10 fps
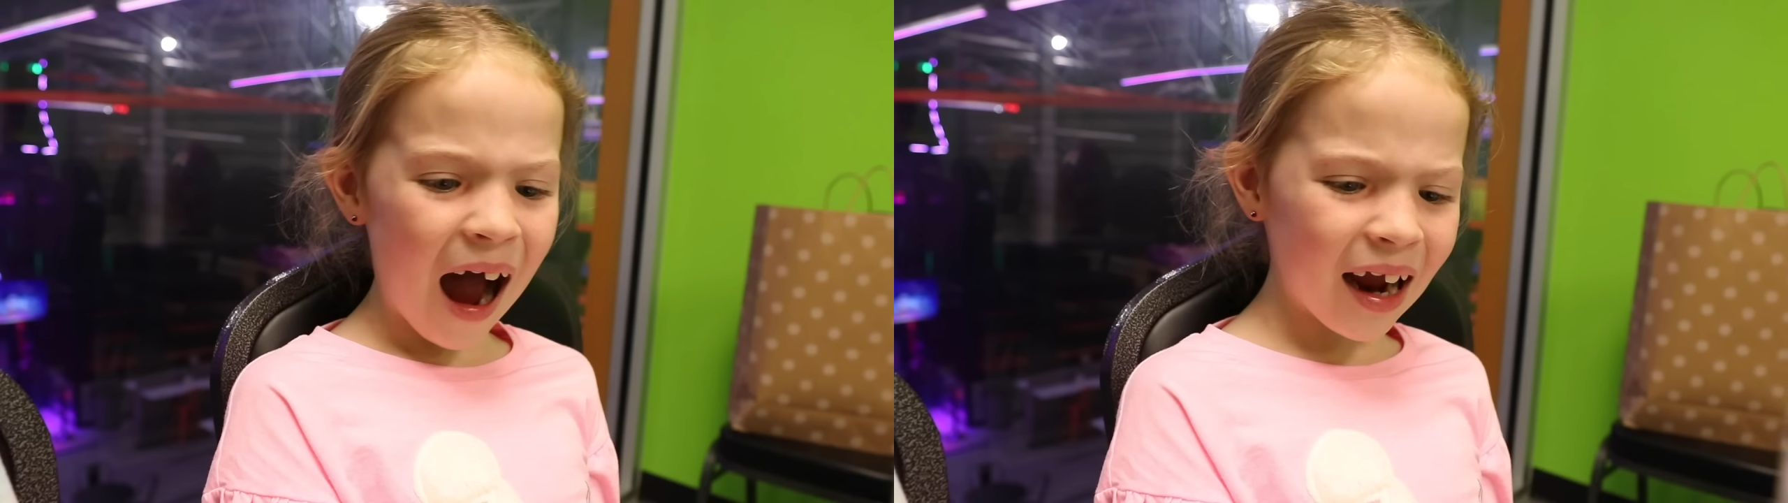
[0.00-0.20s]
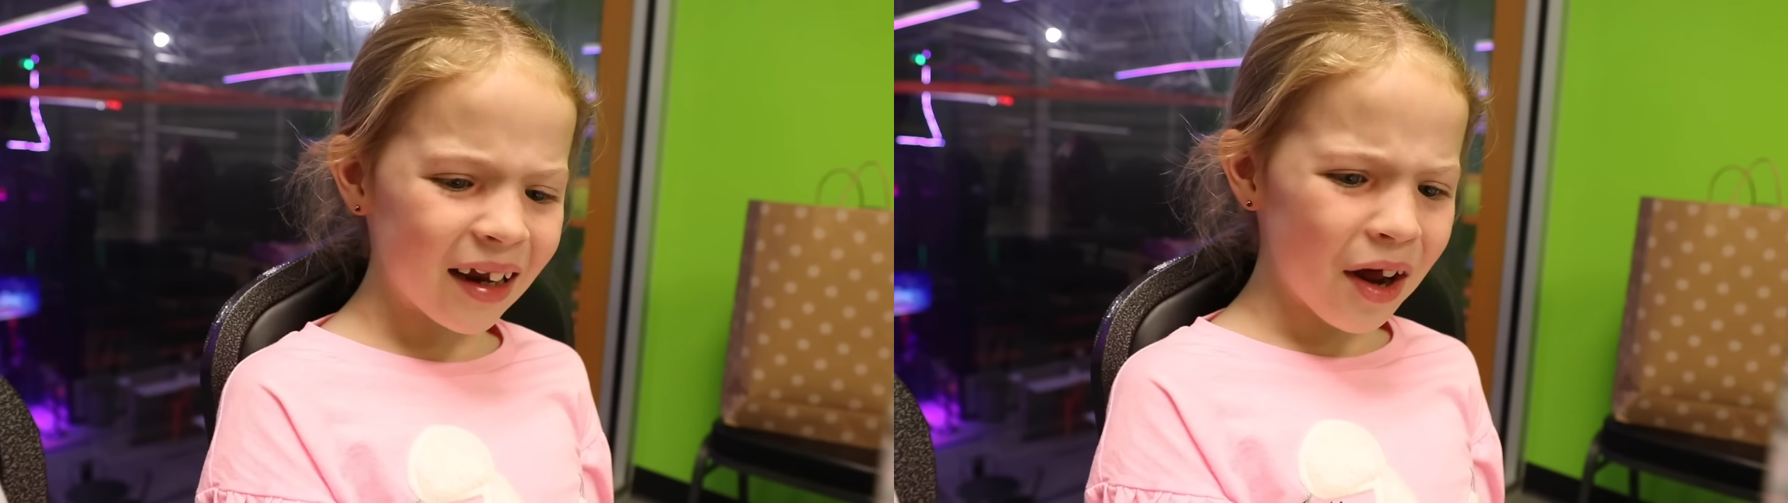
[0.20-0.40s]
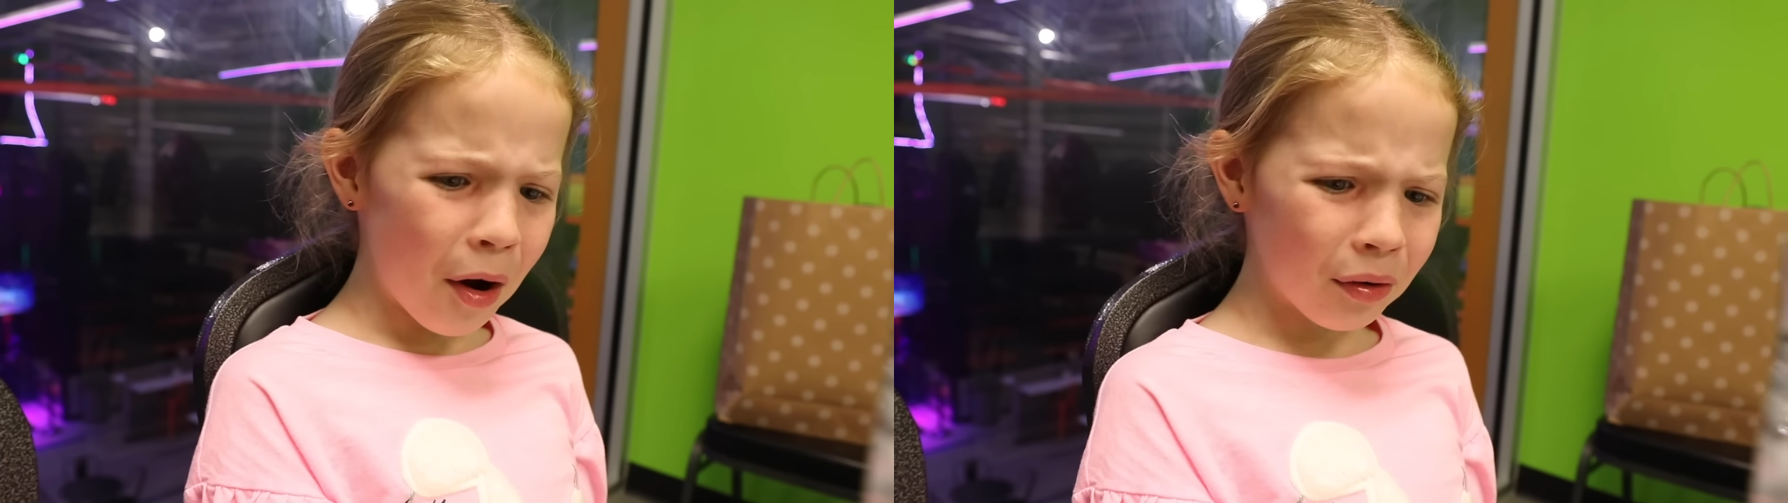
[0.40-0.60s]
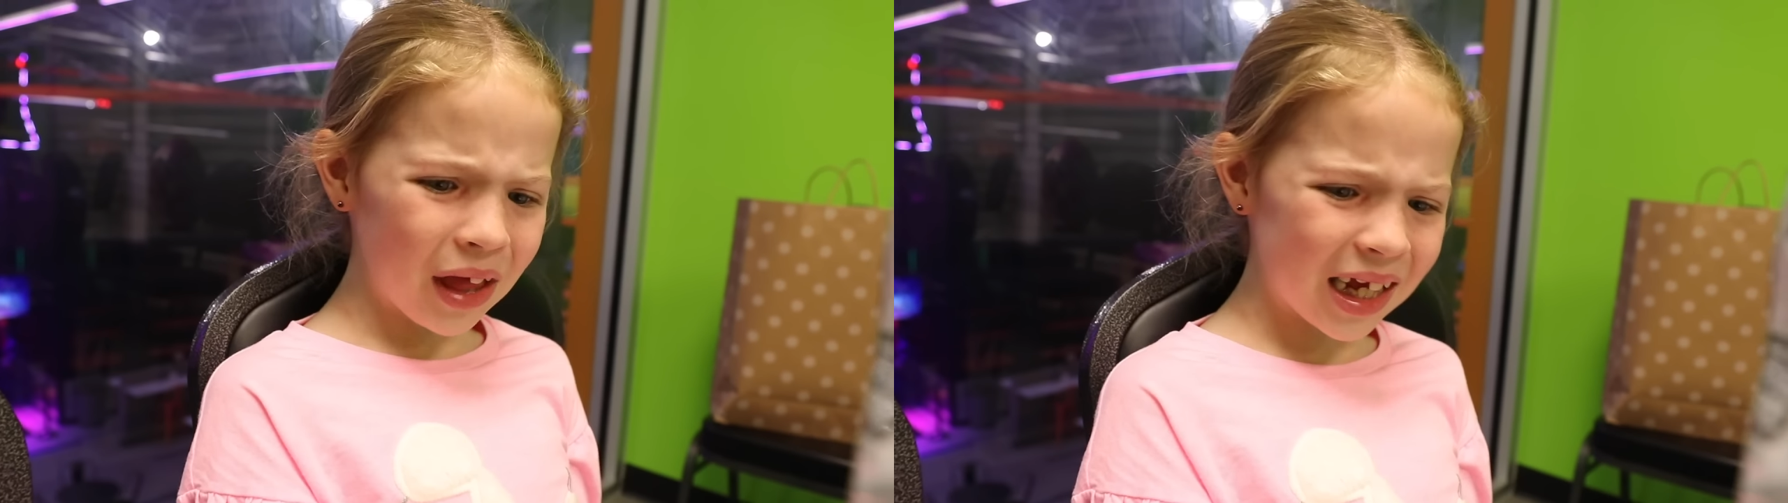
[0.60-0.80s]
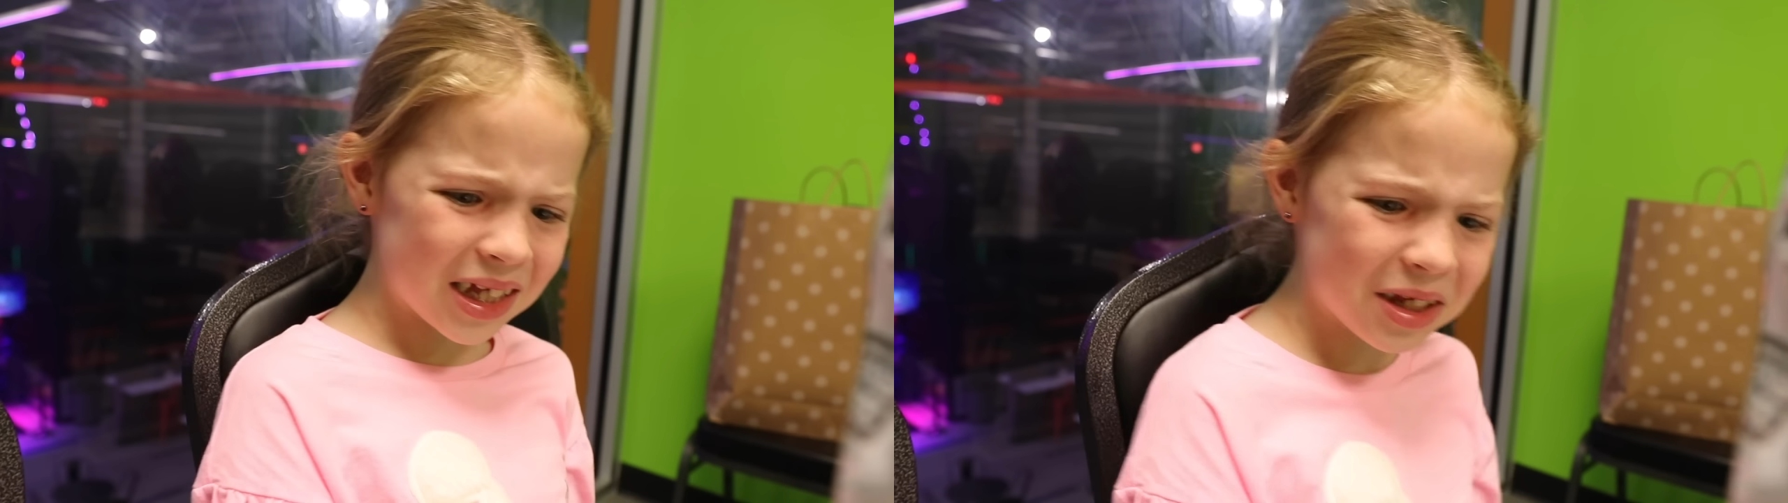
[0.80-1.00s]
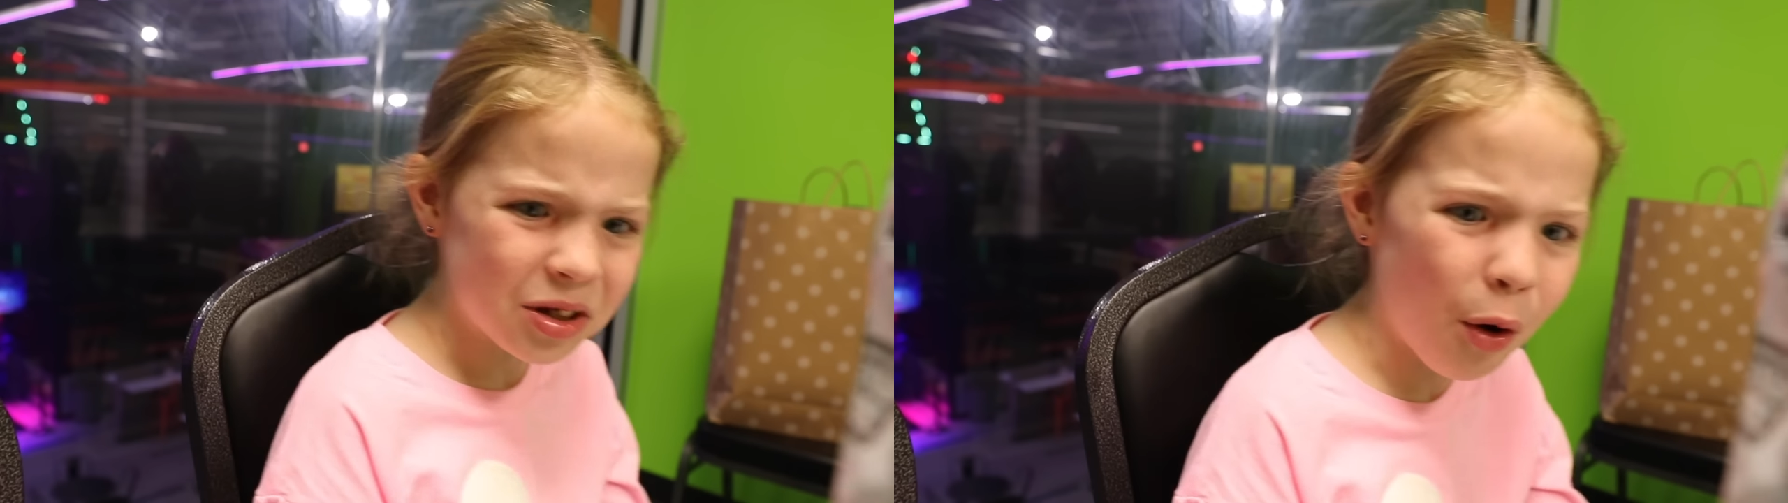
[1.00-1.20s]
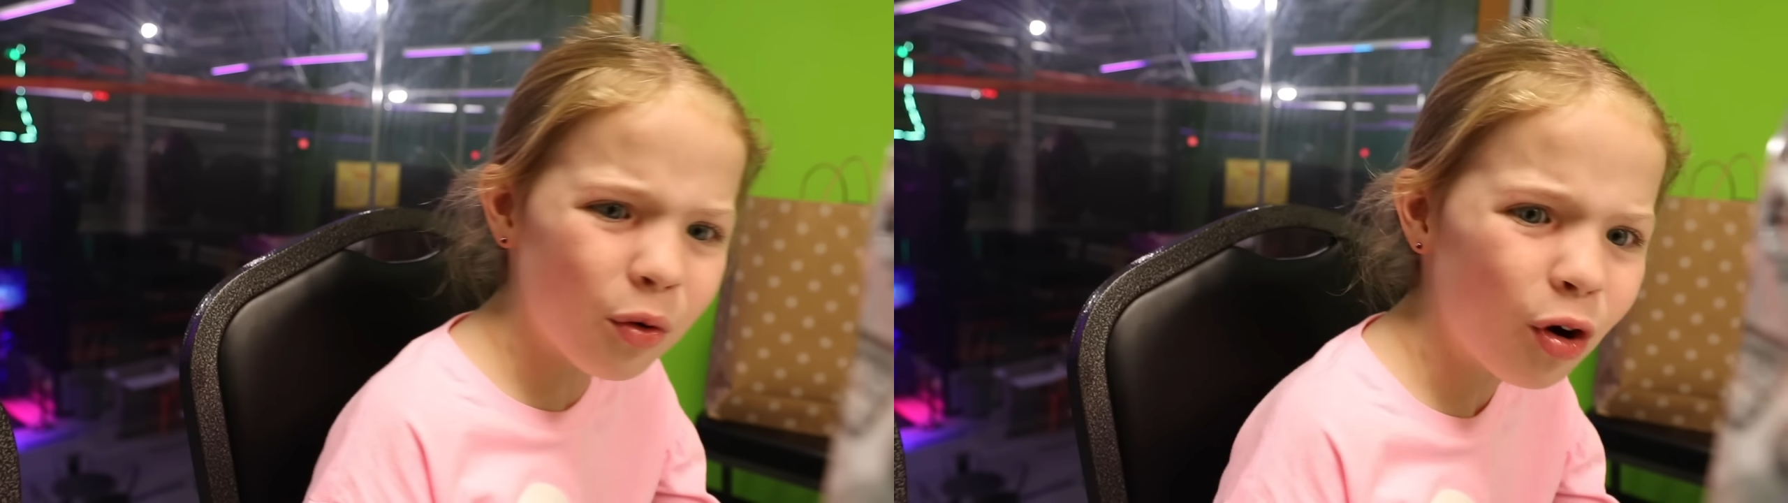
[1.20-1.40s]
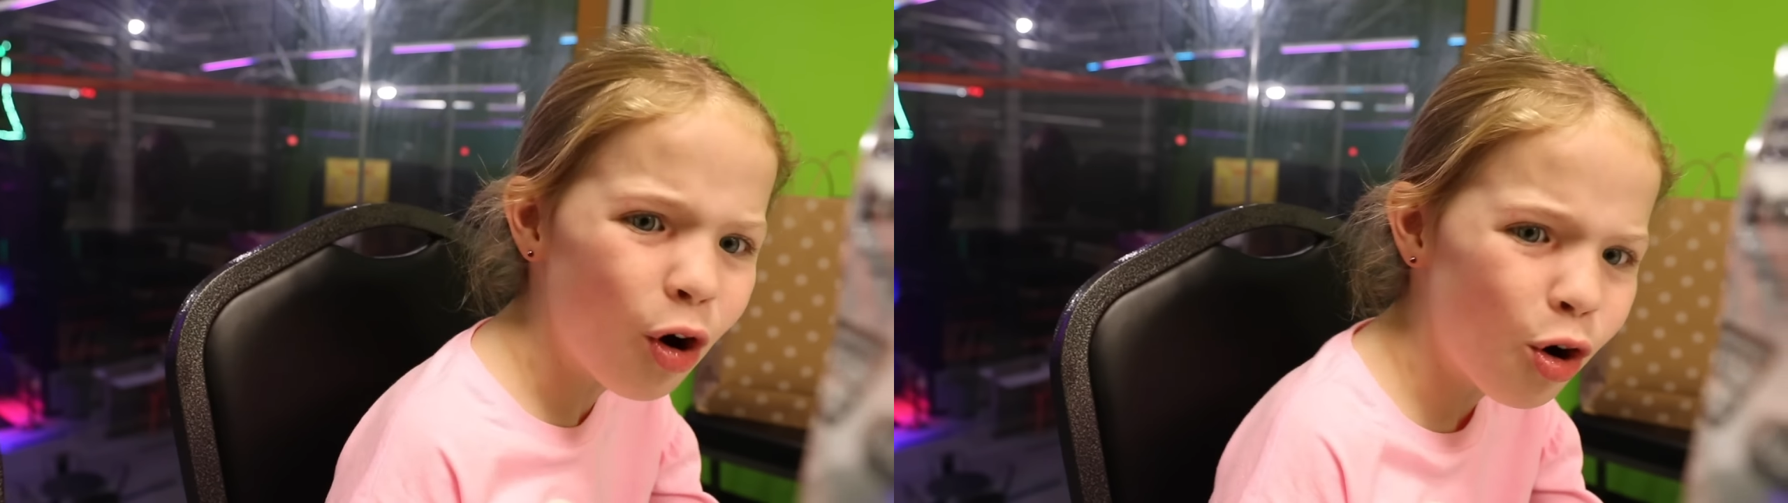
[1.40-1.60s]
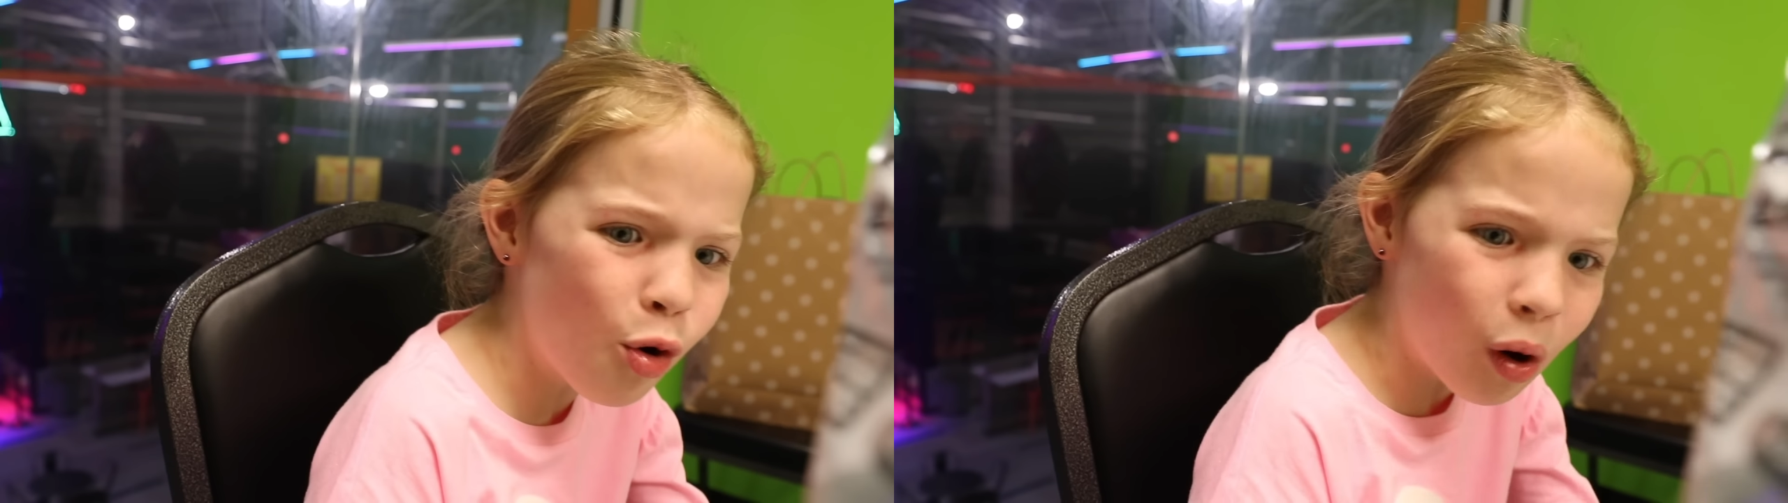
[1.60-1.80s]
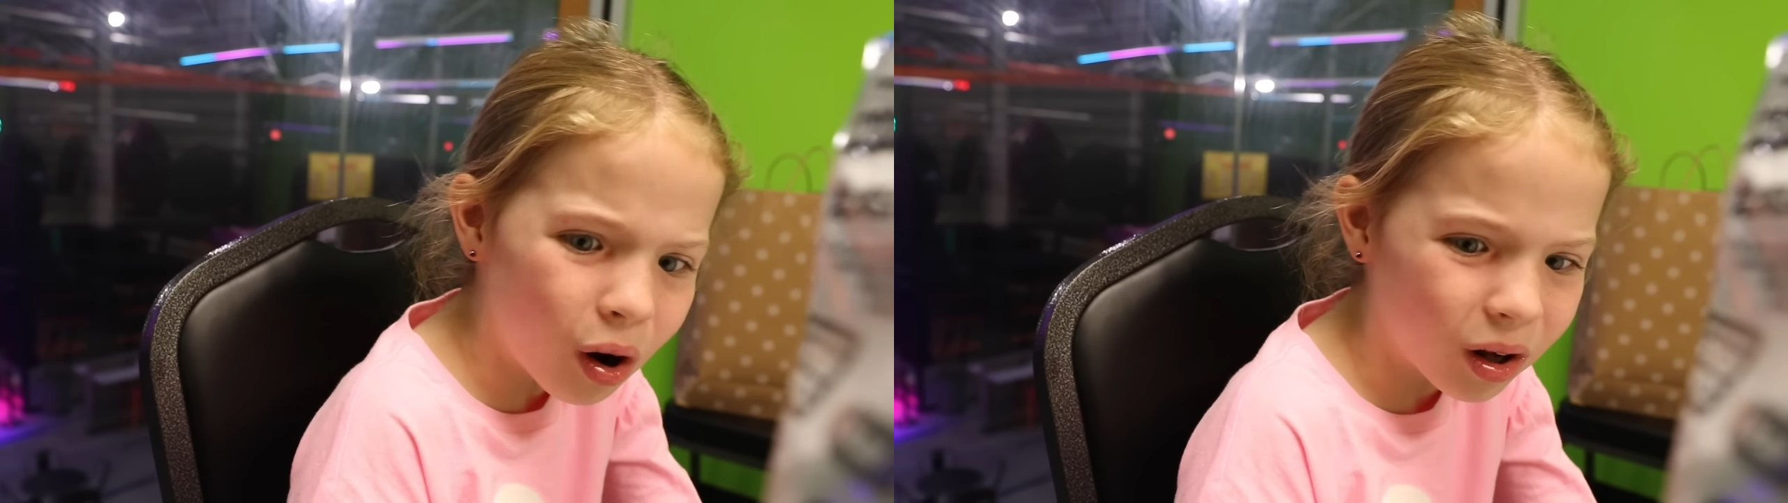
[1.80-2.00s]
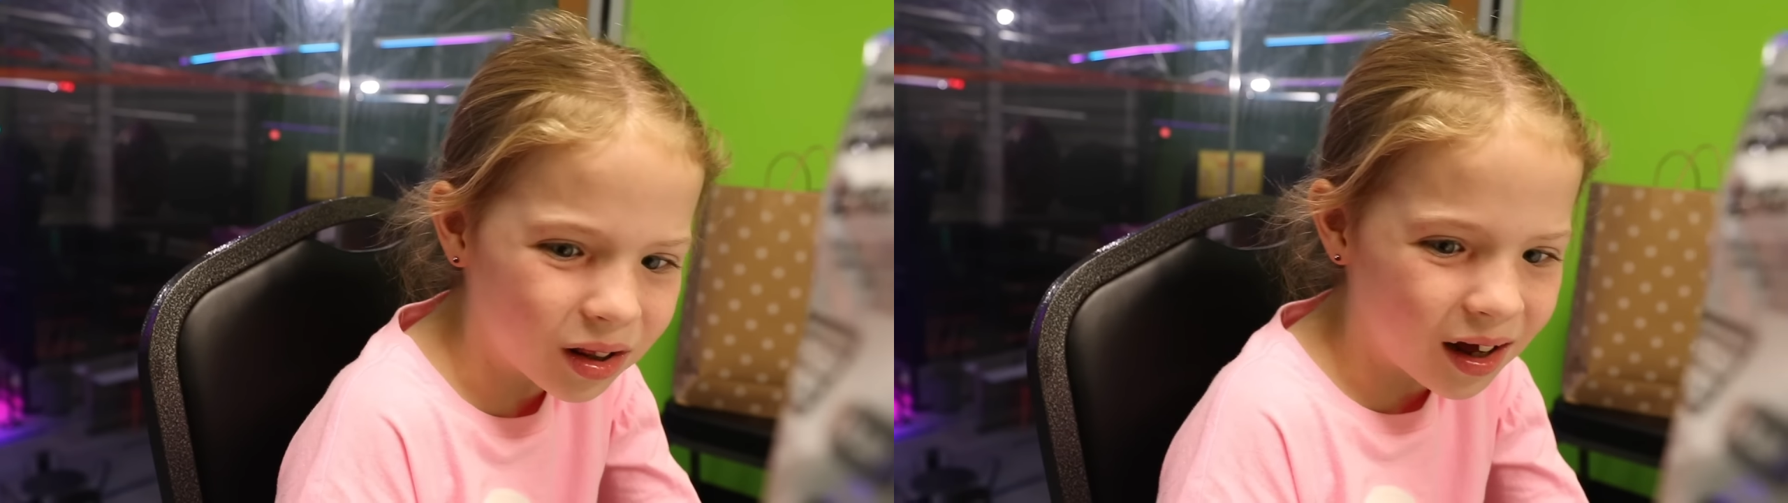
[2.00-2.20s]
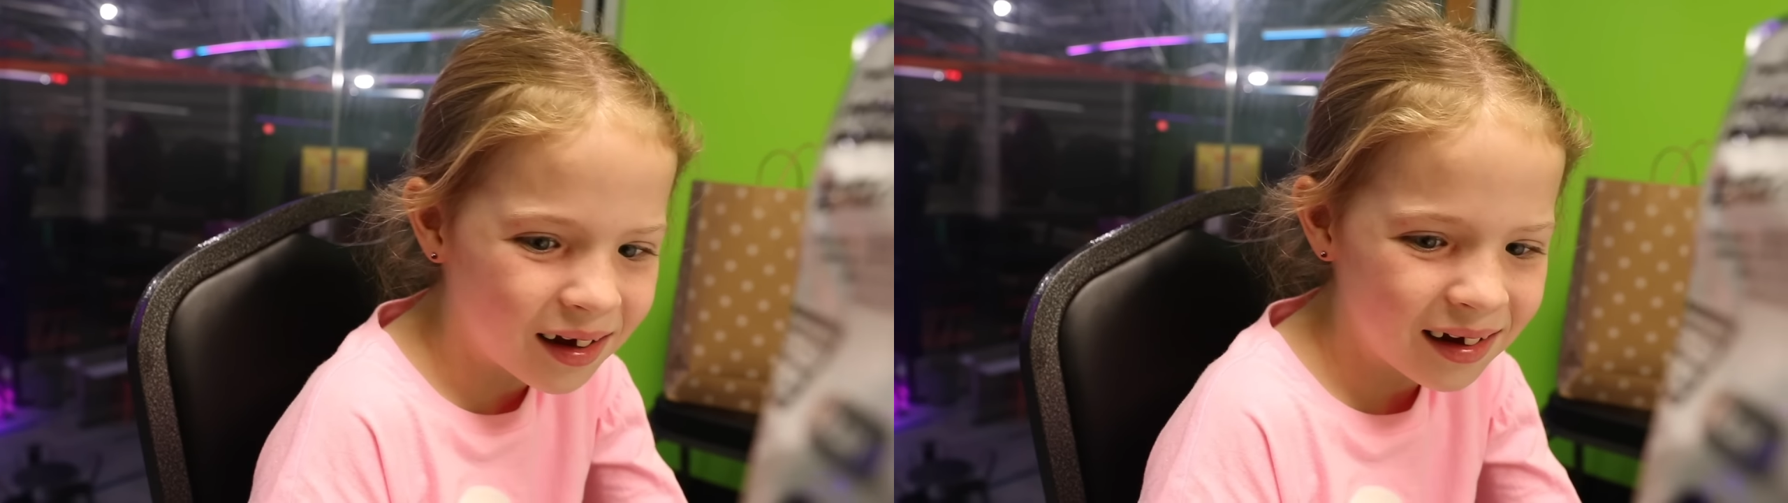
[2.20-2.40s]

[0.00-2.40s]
I know, that's so cool.